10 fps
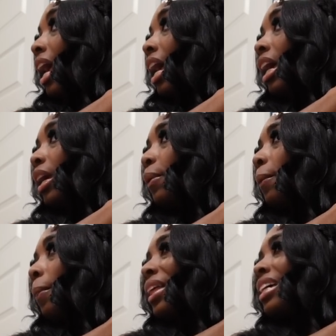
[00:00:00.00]
And
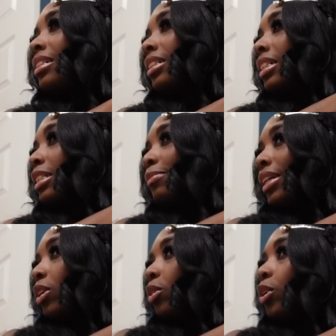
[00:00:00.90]
is it just
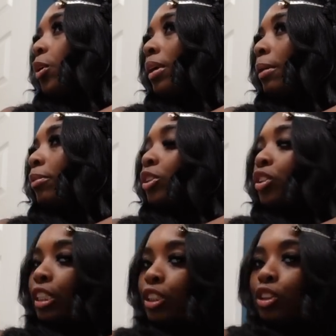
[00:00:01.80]
me or do people
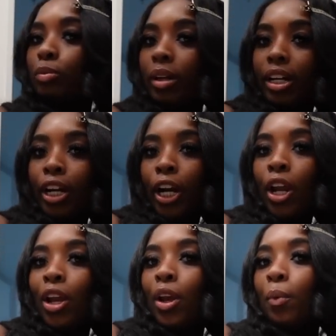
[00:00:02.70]
treat you better
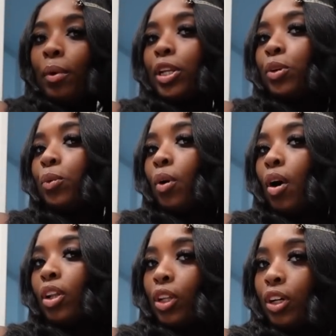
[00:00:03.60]
when you
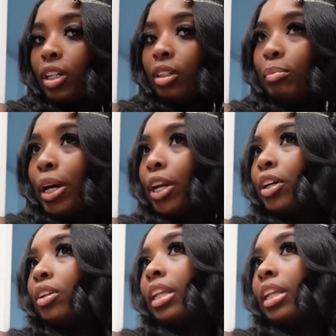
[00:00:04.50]
look better?